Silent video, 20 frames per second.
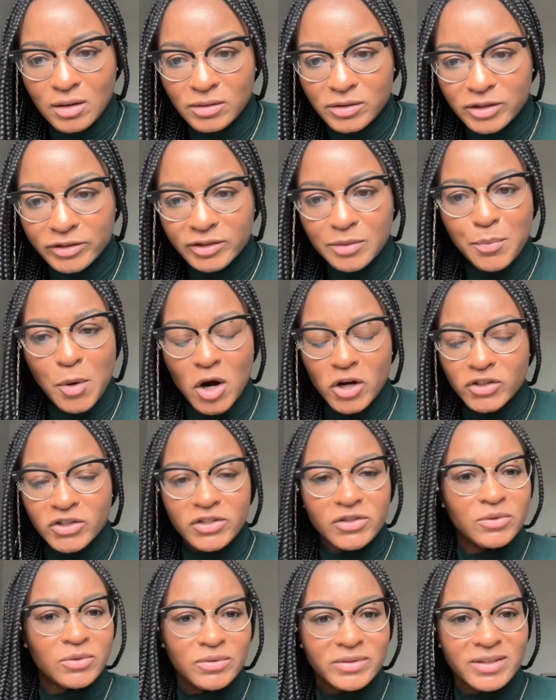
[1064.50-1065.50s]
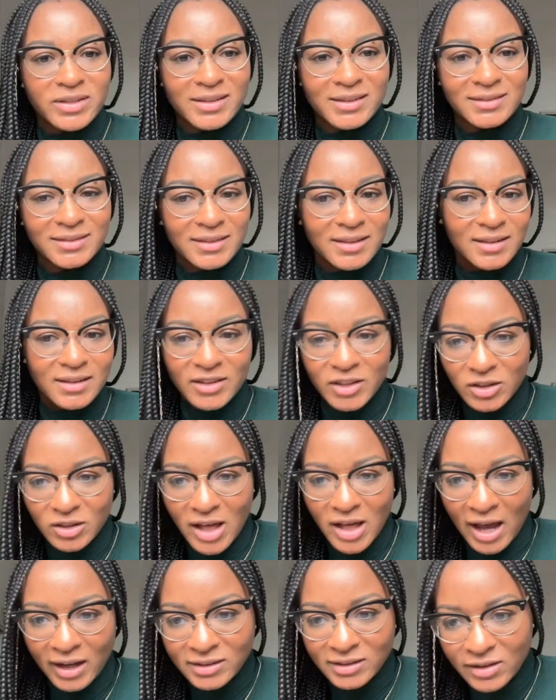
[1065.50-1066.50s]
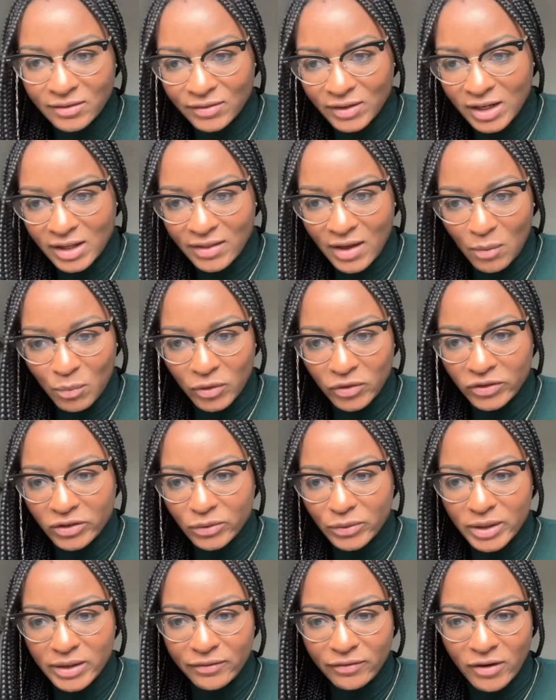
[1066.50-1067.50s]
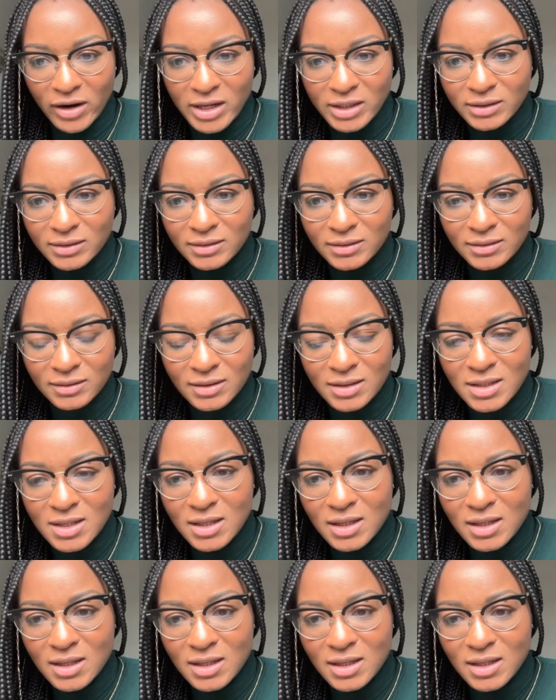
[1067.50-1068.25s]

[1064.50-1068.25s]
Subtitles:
There's a part two to this little activity that we're doing, friends.